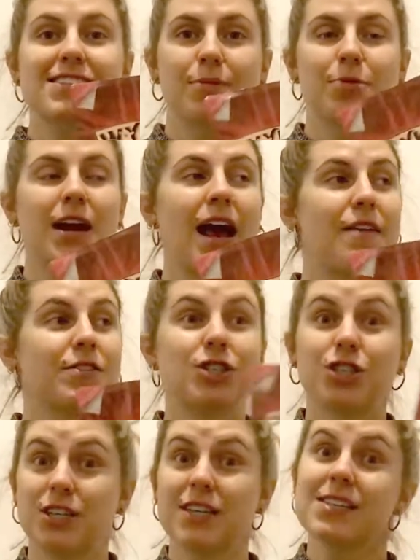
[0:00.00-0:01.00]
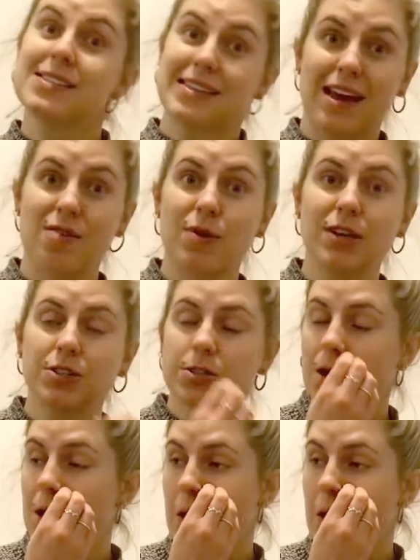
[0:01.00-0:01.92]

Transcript: I'm gonna have a cheese sandwich.